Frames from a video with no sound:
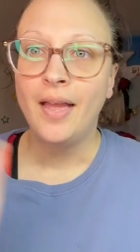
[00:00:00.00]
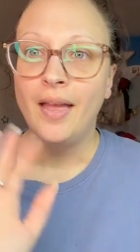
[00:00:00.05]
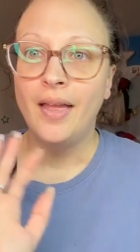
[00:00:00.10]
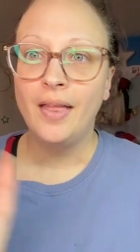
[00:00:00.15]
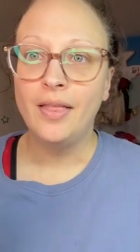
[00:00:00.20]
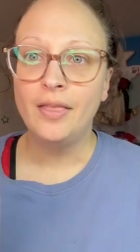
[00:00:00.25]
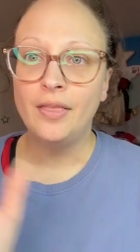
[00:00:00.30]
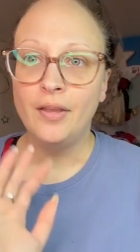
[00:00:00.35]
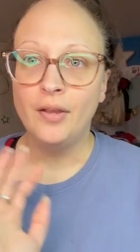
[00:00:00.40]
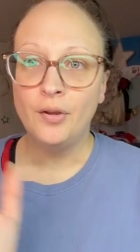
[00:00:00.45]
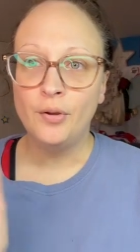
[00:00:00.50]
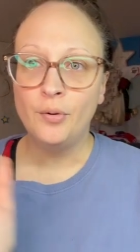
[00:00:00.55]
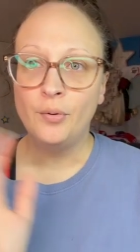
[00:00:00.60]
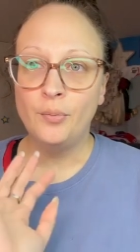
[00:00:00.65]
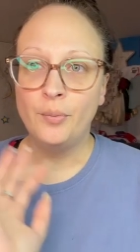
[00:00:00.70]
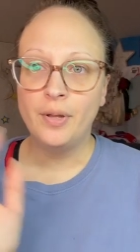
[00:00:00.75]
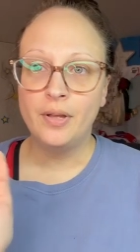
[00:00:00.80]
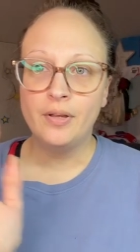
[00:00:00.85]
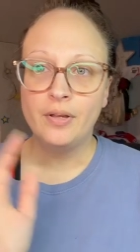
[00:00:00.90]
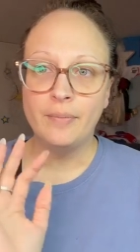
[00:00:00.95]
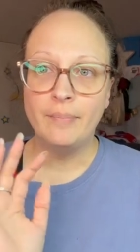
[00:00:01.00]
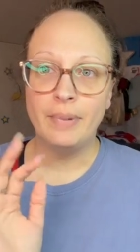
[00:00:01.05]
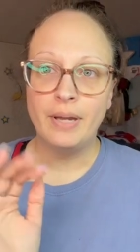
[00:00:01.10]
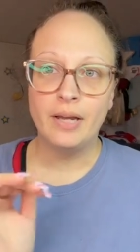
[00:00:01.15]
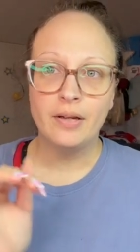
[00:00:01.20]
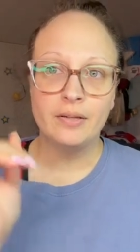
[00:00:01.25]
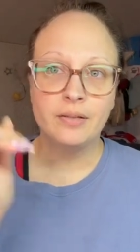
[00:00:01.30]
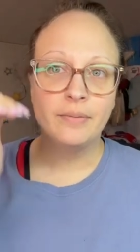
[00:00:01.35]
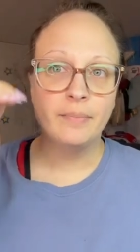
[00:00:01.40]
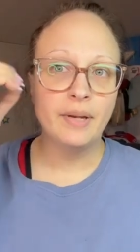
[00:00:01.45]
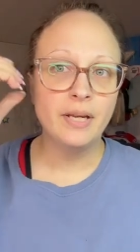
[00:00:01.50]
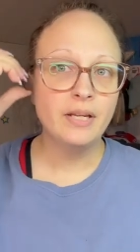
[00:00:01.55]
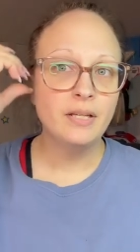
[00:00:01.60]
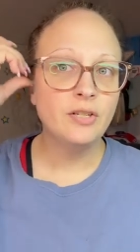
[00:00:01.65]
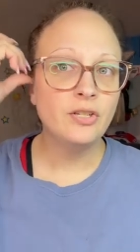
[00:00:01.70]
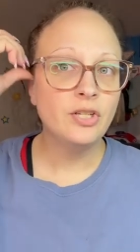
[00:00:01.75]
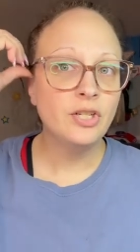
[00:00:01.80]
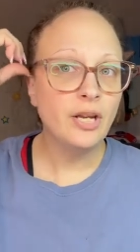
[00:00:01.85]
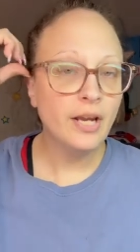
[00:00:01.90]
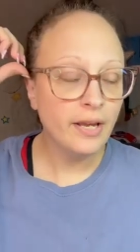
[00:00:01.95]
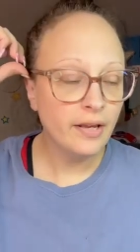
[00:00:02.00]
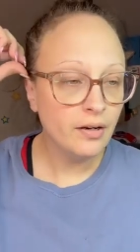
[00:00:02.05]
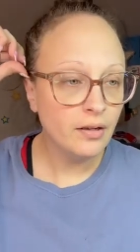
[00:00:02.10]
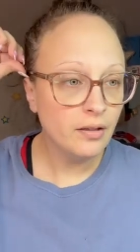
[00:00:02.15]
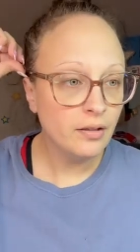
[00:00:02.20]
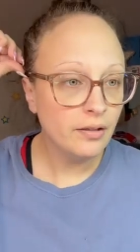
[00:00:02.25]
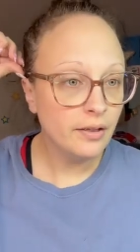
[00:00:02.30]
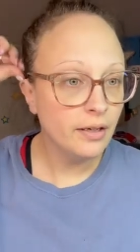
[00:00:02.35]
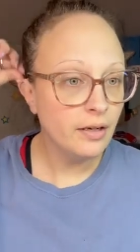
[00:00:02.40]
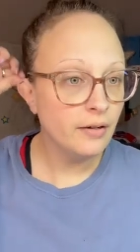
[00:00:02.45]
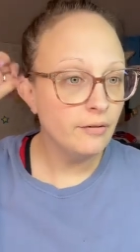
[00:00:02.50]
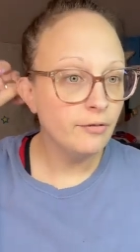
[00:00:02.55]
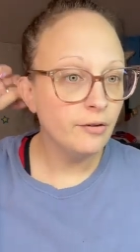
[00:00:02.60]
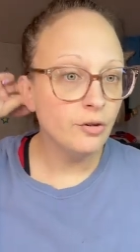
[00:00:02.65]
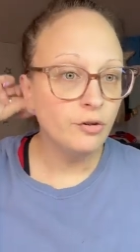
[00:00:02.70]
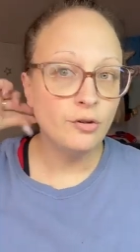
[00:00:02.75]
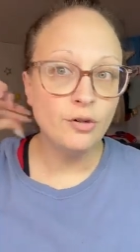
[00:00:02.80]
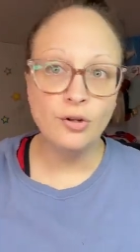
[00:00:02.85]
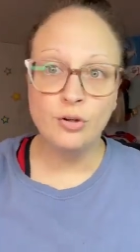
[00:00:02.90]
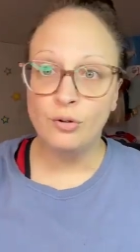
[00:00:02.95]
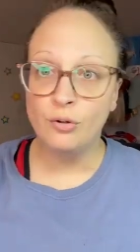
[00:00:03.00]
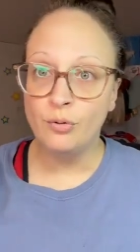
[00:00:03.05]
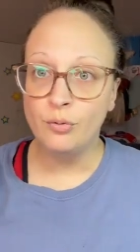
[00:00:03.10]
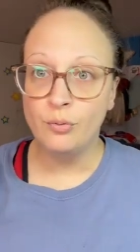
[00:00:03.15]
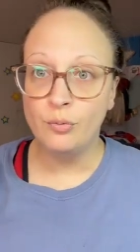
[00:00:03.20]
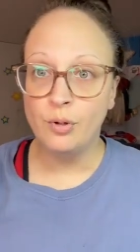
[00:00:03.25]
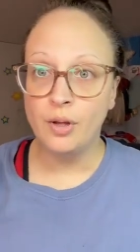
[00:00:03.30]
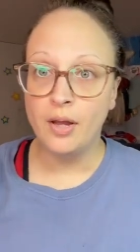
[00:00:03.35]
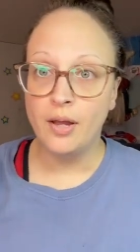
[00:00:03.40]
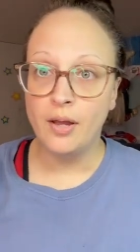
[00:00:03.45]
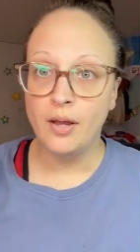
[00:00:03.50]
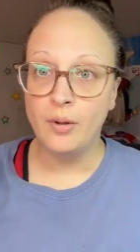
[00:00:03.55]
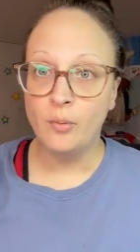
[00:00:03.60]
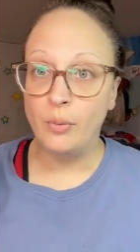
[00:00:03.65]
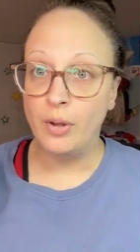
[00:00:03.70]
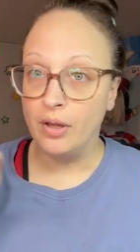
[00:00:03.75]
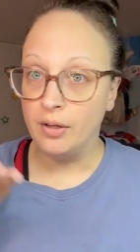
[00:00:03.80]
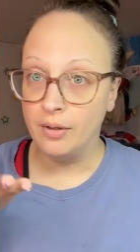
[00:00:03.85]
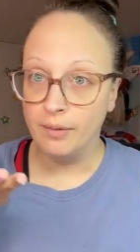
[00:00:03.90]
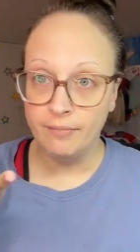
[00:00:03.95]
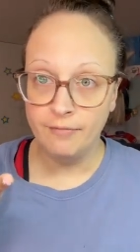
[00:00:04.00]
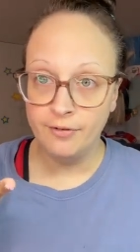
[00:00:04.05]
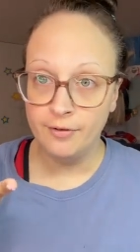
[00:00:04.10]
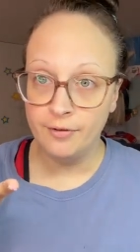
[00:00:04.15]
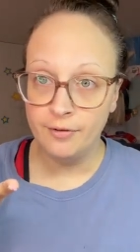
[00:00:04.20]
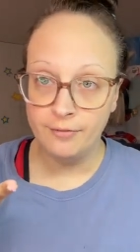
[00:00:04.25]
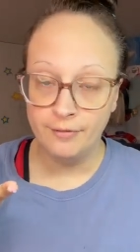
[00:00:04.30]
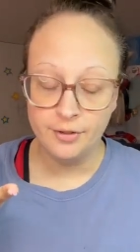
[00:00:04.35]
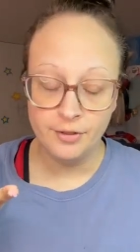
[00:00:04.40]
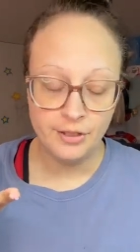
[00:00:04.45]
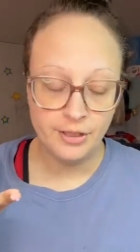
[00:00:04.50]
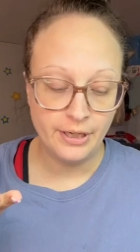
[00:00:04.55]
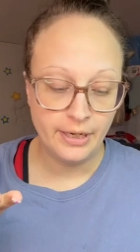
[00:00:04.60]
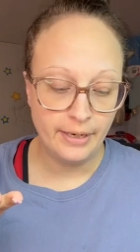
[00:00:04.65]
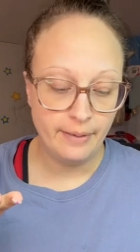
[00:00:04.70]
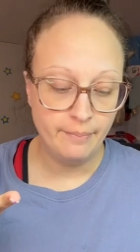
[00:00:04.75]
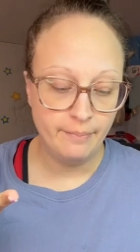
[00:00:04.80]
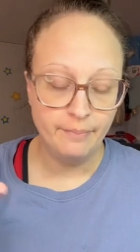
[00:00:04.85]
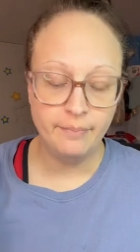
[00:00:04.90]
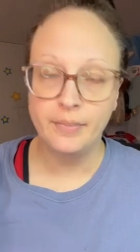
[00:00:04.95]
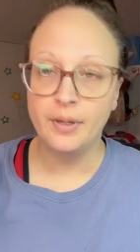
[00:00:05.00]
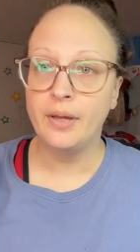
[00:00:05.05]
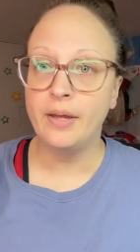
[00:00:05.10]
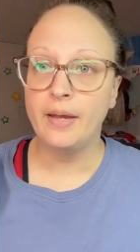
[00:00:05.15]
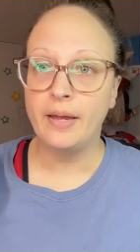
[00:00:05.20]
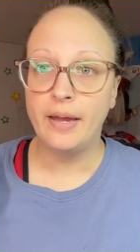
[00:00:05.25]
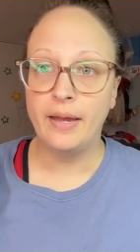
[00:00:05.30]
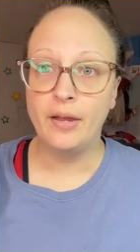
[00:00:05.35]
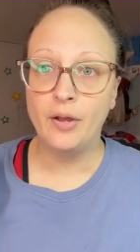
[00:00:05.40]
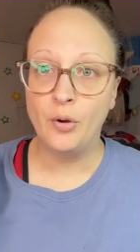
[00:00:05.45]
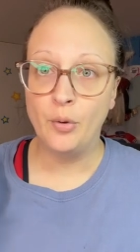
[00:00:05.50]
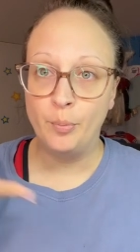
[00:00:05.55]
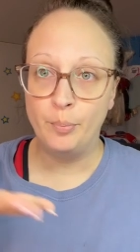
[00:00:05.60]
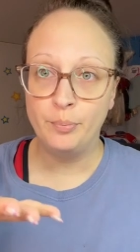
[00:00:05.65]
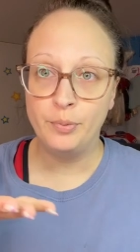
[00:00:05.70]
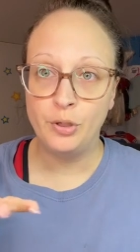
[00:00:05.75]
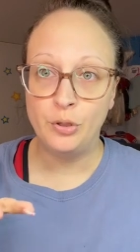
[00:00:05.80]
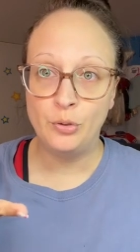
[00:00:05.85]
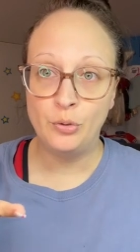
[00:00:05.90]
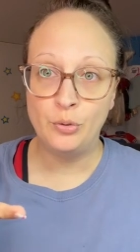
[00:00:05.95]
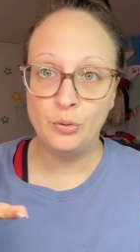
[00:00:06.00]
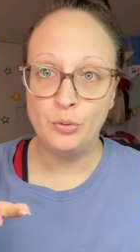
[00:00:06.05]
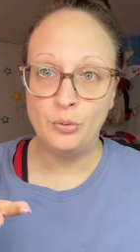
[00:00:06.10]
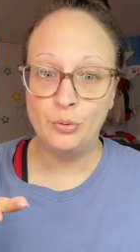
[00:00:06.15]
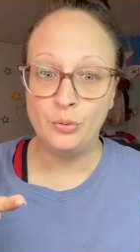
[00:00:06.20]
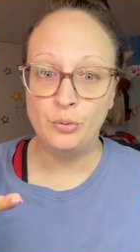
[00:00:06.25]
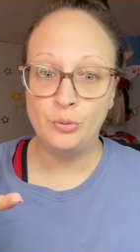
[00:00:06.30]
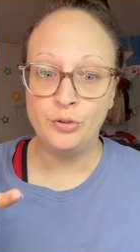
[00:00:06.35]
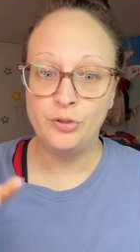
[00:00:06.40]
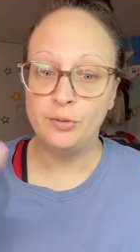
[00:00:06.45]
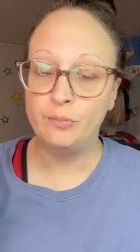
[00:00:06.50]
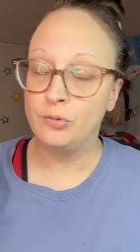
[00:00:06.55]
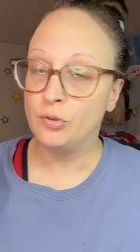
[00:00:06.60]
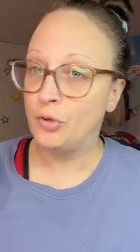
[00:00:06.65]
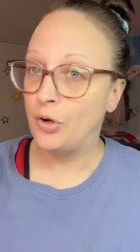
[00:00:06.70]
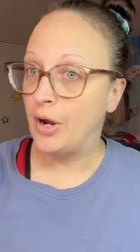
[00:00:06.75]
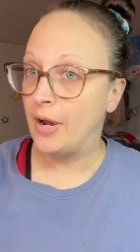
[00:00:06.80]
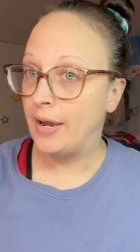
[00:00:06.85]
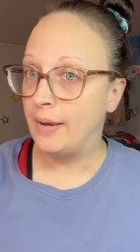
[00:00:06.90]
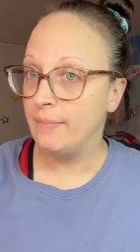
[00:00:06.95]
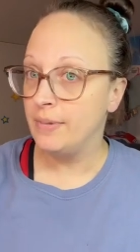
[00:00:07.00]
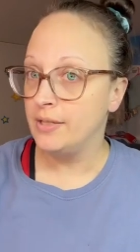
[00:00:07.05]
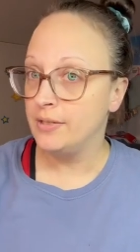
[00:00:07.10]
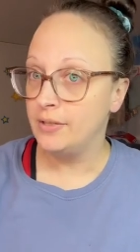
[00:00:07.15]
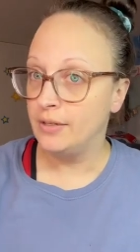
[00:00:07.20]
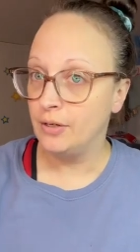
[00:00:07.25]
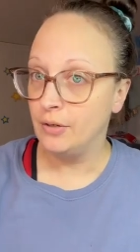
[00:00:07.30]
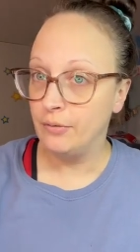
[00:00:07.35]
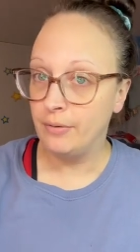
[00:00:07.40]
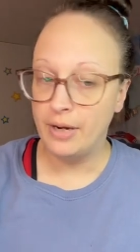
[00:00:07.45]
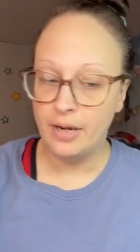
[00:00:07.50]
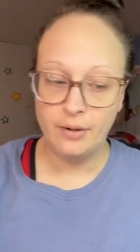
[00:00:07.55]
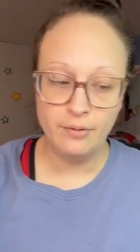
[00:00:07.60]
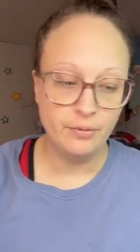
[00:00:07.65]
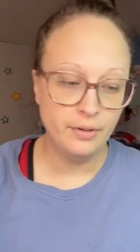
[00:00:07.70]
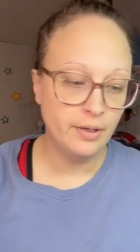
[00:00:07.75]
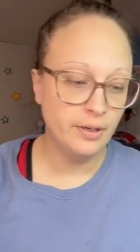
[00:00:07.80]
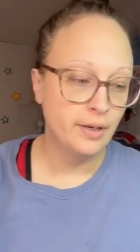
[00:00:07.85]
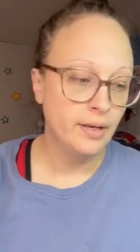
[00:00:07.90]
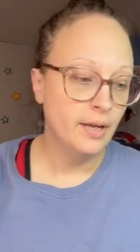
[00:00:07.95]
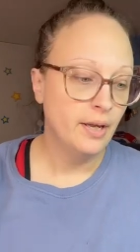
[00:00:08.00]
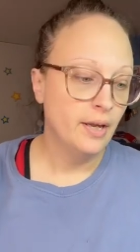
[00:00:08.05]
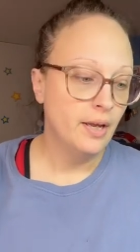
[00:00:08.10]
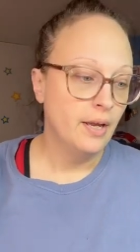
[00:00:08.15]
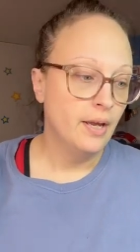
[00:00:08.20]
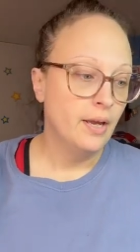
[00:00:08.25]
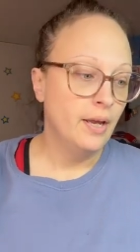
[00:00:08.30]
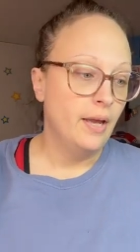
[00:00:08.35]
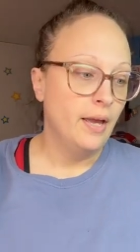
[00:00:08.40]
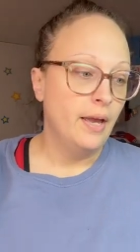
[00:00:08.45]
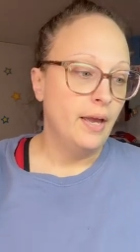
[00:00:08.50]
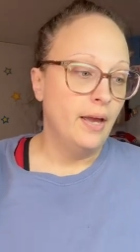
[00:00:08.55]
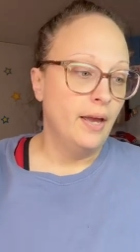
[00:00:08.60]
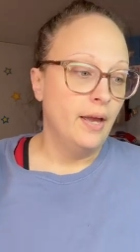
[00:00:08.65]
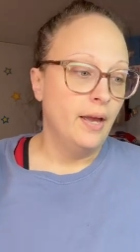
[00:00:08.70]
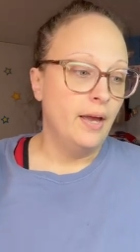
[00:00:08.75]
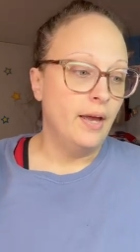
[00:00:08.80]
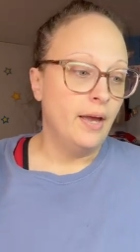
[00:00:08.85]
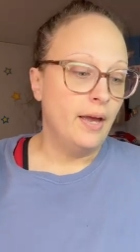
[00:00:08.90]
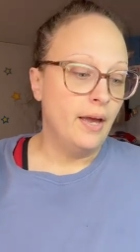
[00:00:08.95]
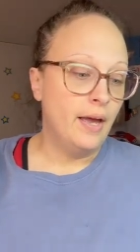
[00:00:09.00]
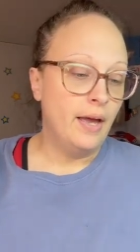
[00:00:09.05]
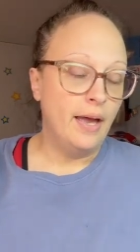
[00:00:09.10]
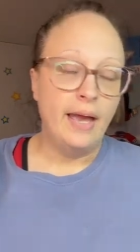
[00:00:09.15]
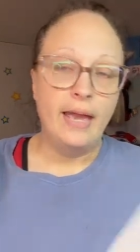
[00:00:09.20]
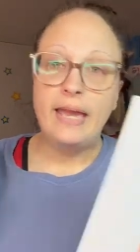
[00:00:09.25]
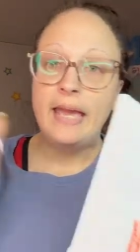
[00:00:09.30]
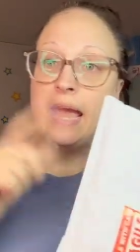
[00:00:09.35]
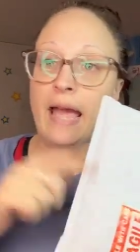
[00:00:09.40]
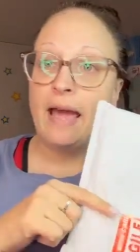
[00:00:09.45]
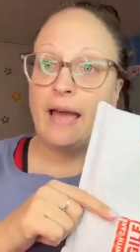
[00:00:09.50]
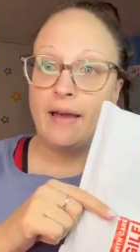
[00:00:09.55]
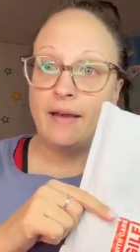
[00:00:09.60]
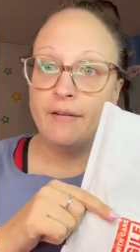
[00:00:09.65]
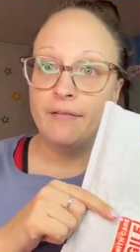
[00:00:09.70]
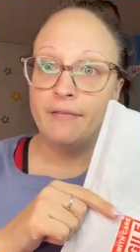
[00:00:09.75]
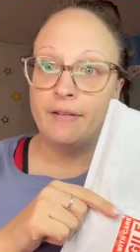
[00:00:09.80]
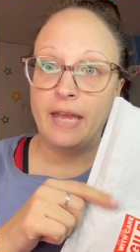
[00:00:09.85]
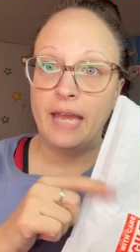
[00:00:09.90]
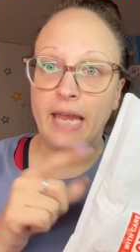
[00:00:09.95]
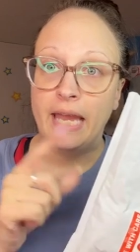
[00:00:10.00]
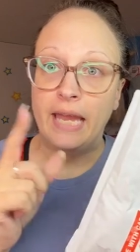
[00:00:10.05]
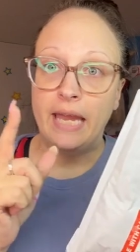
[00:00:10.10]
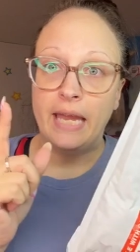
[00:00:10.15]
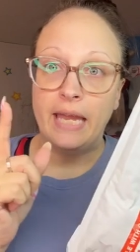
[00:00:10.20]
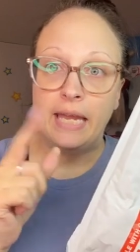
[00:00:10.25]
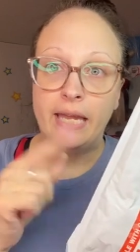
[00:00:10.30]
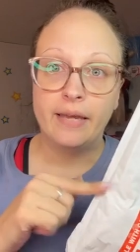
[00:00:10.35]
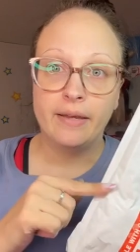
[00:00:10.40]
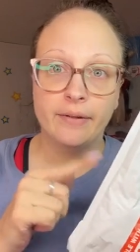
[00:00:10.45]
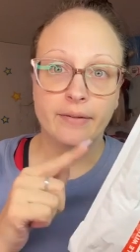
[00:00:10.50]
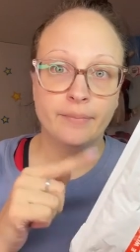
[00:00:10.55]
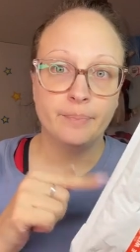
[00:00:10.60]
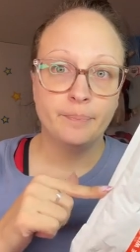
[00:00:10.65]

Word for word: Hello, welcome back to my channel. And if you're new, uh, welcome for the first time. I hope you subscribe and stick around. I have a,